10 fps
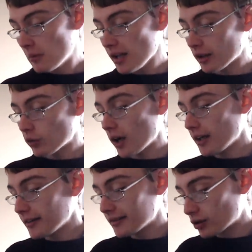But yeah, quite
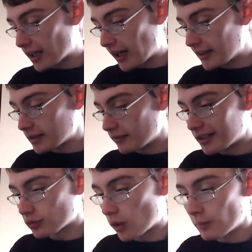a nice looking item
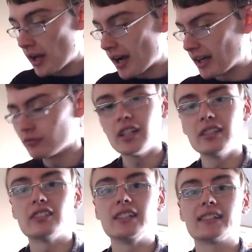this one, and I'm
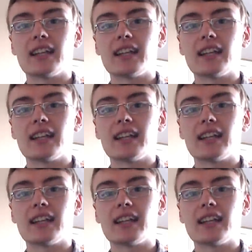really really